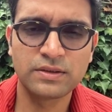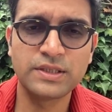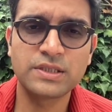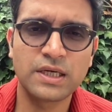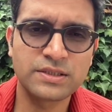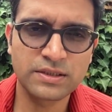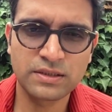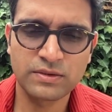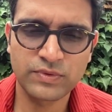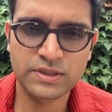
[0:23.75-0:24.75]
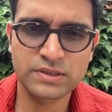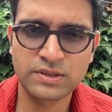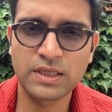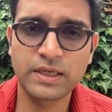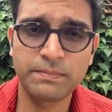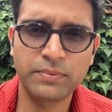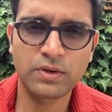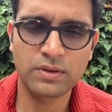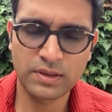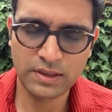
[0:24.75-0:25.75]
recharging, which is really
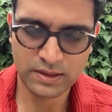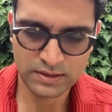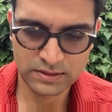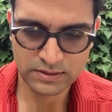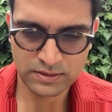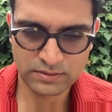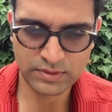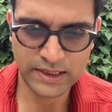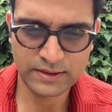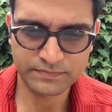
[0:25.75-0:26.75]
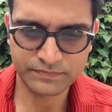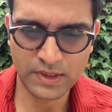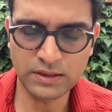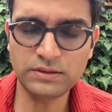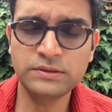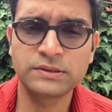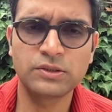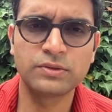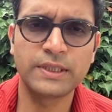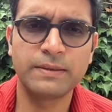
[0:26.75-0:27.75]
important, right?
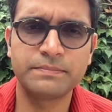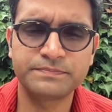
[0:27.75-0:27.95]
So, yeah,